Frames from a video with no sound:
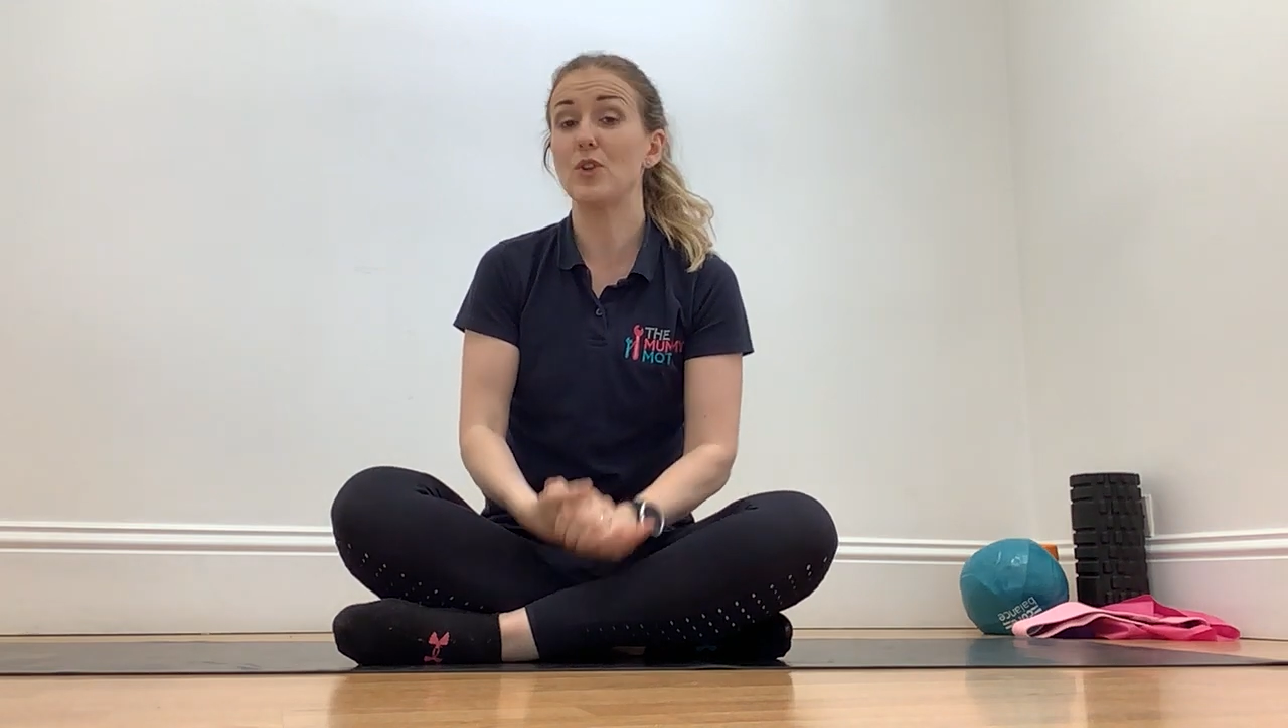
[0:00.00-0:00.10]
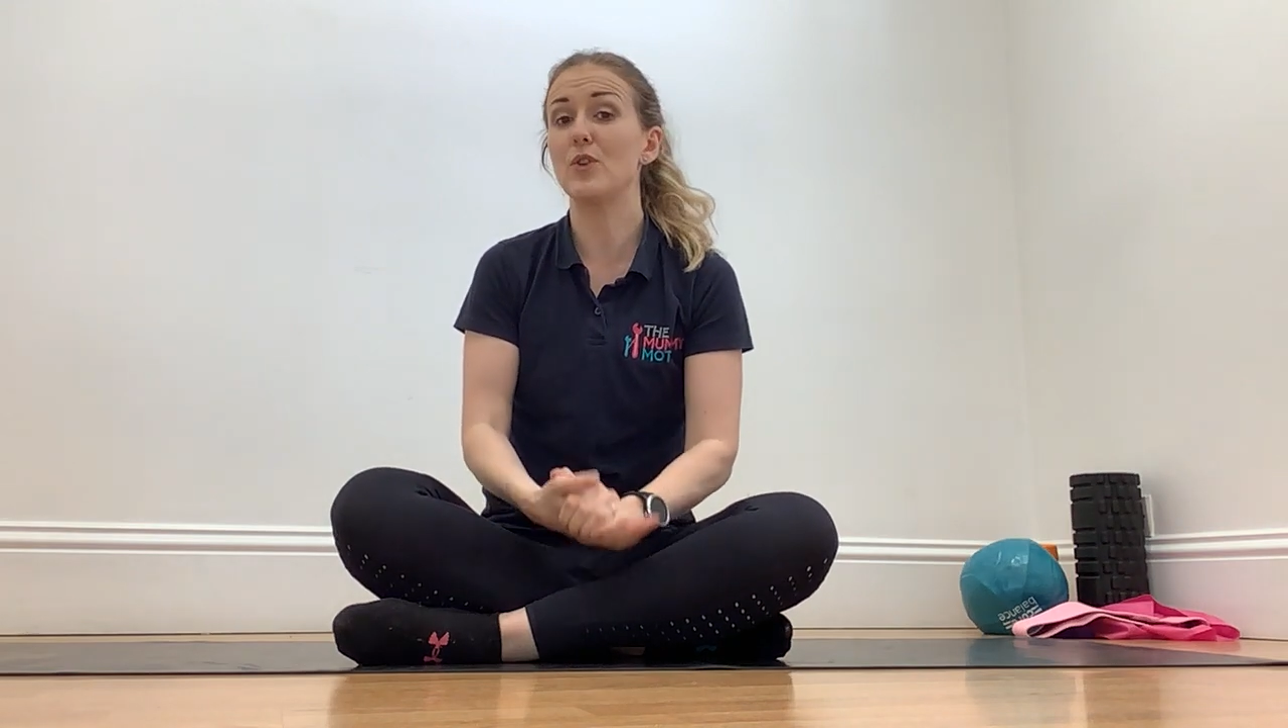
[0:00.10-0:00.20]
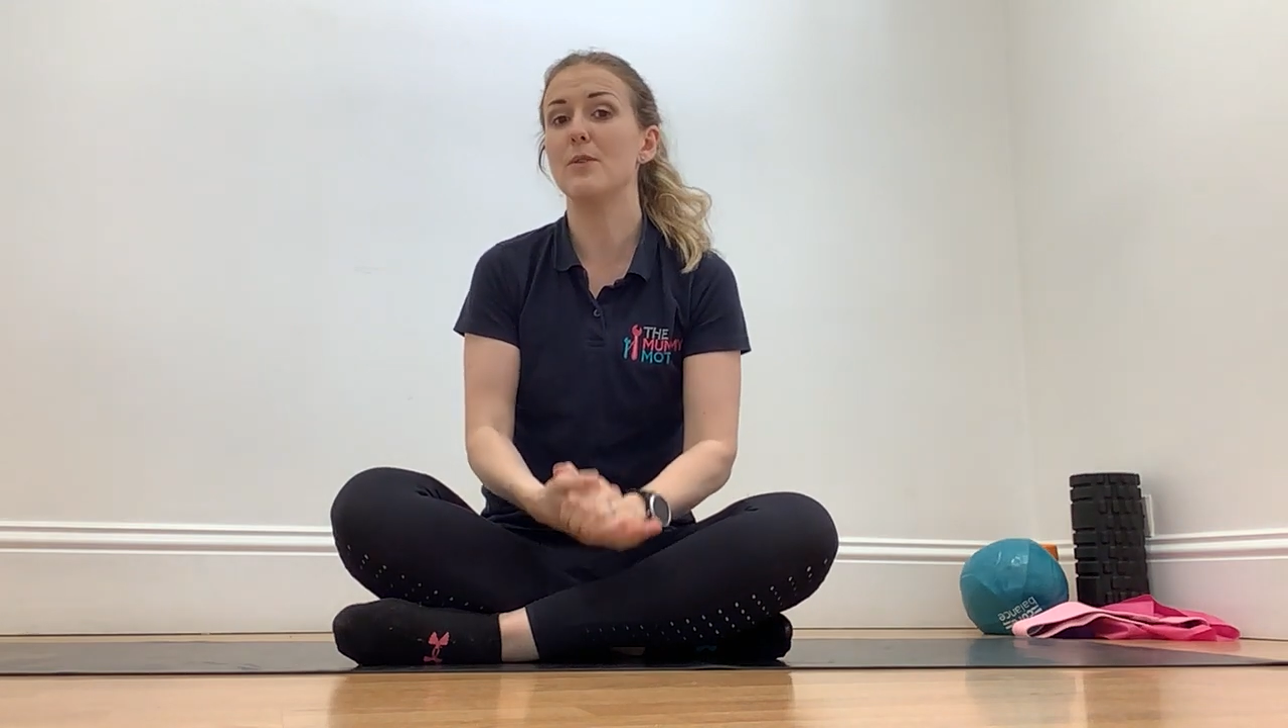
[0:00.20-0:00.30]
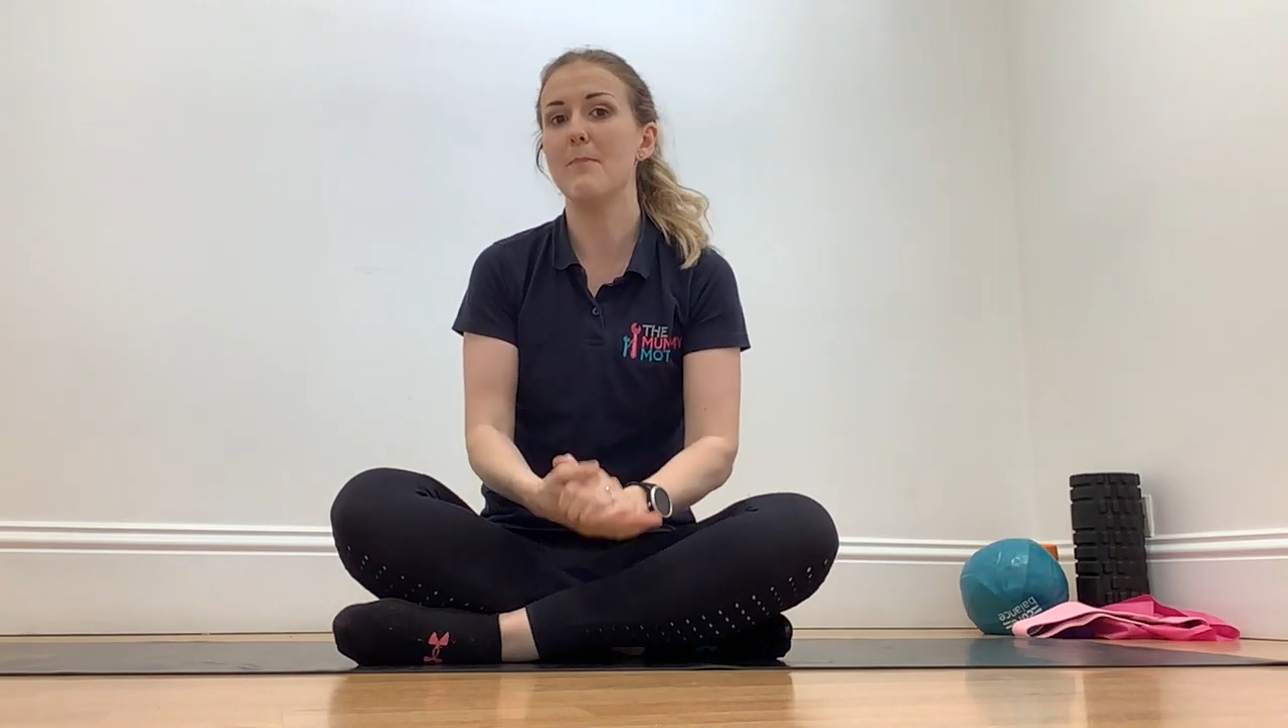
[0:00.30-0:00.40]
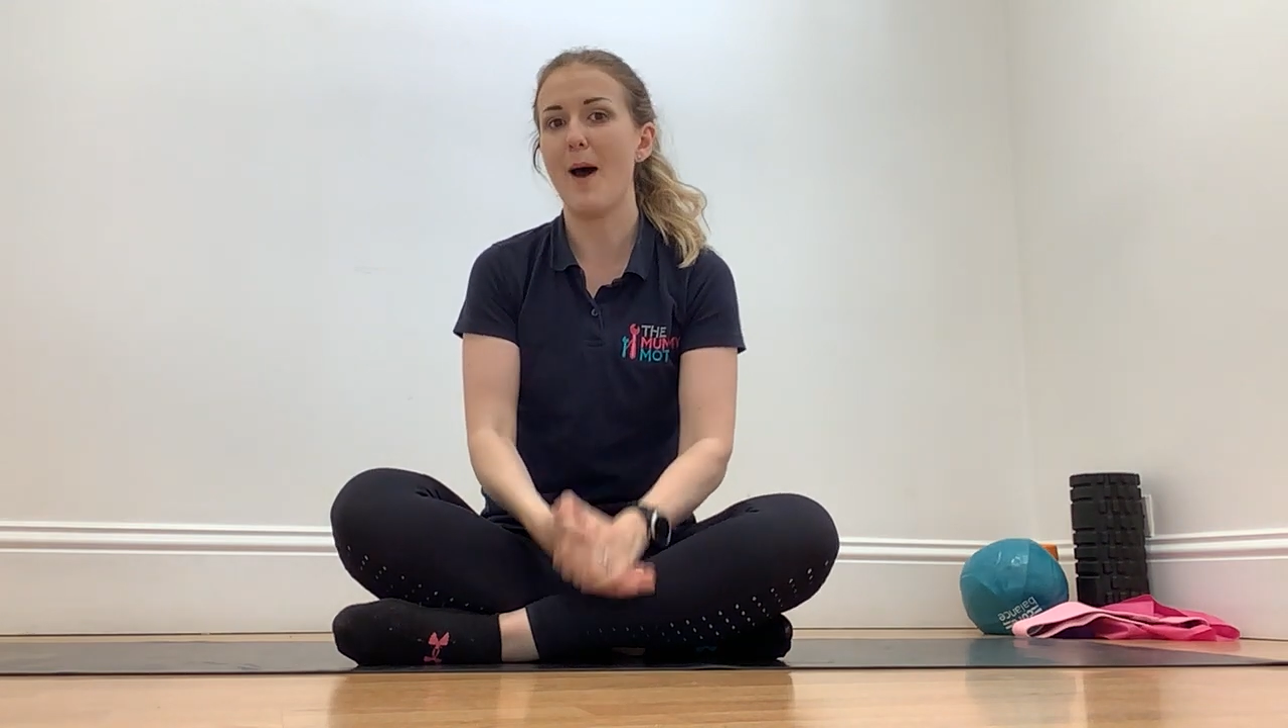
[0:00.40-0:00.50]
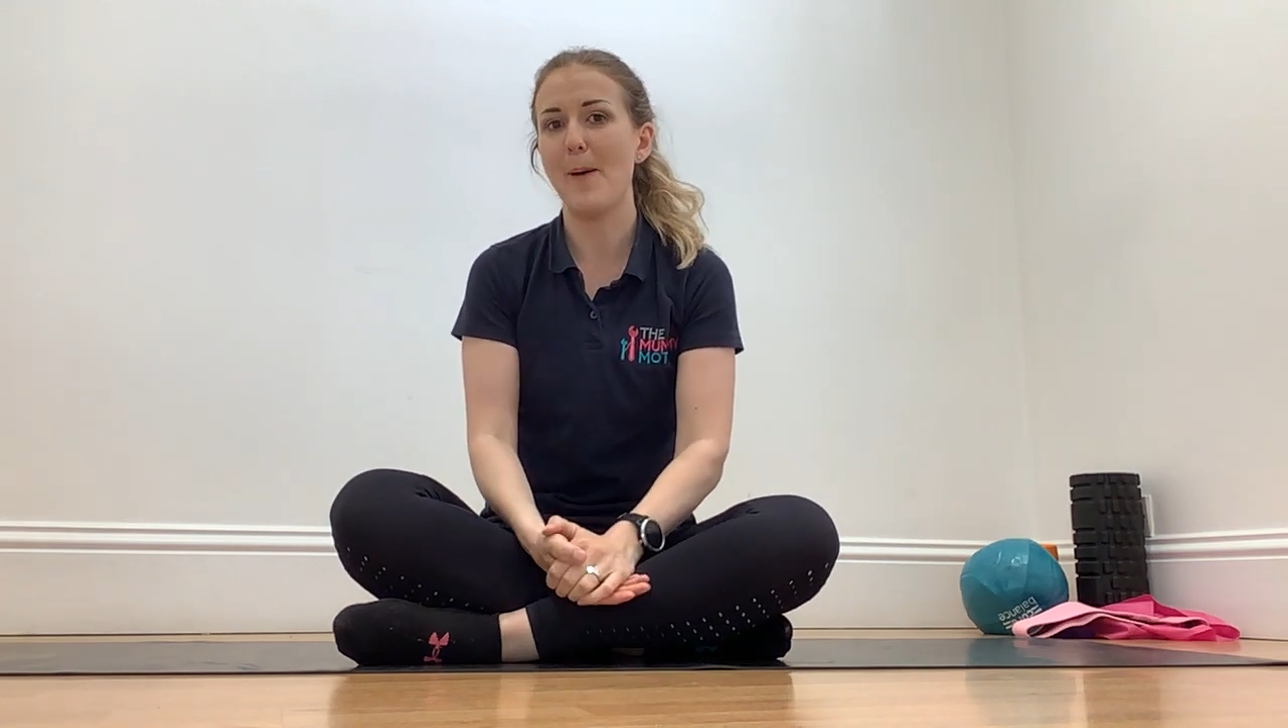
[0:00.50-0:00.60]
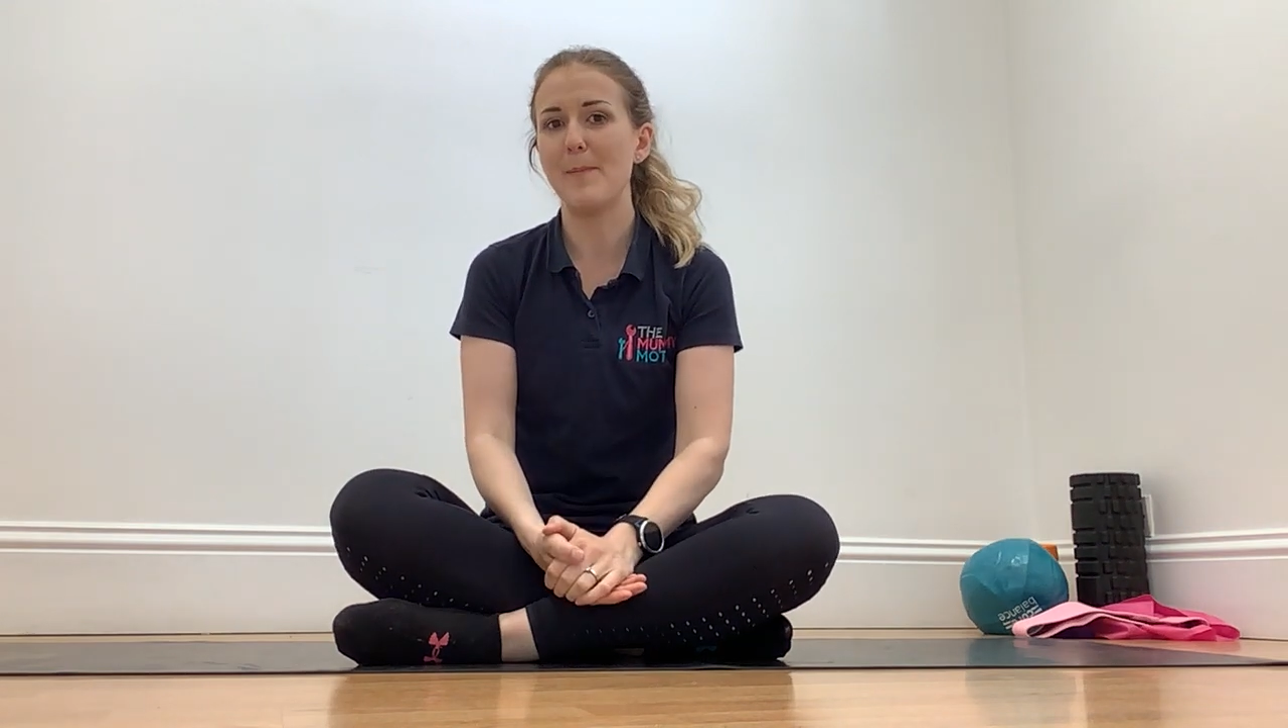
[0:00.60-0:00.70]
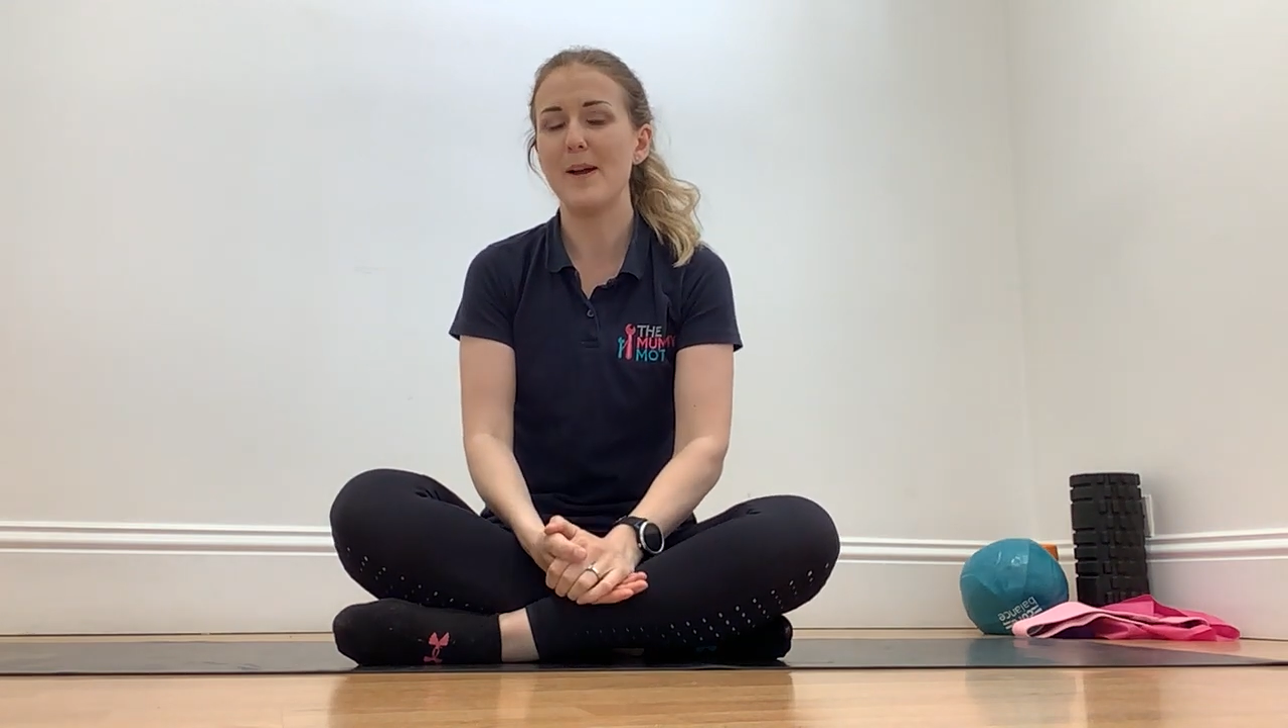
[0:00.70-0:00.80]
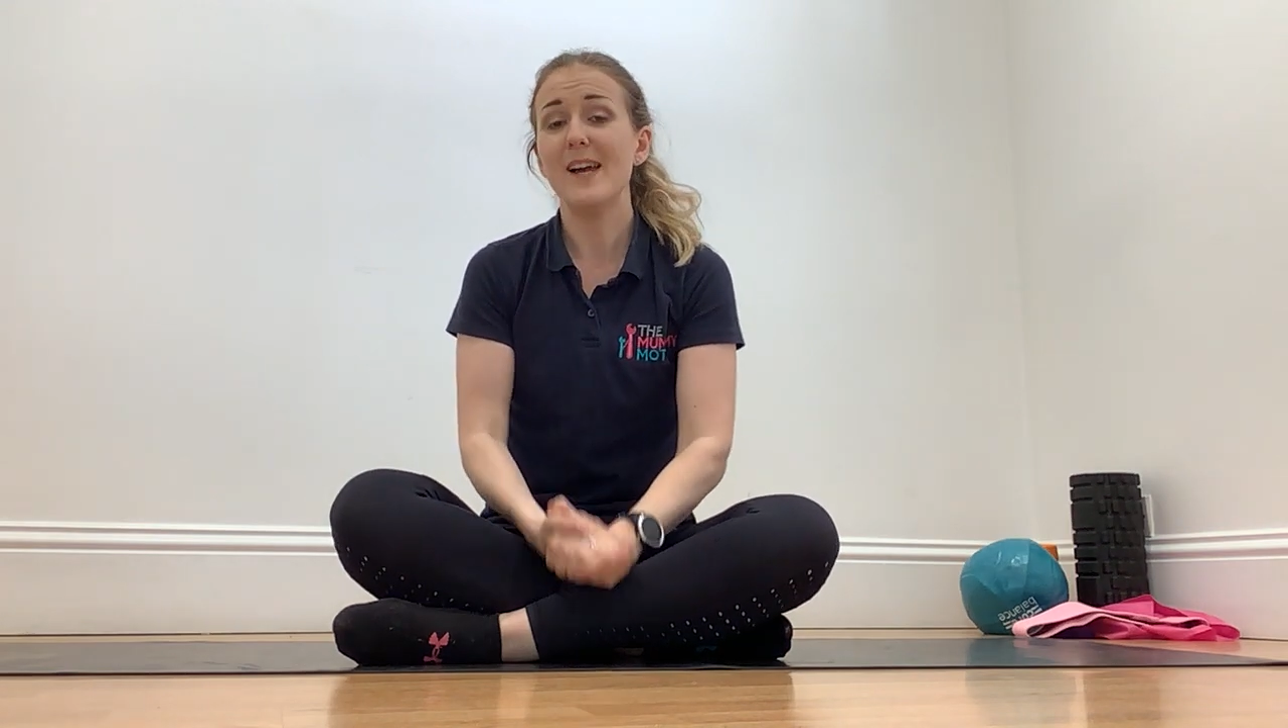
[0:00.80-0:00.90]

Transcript: to the mum.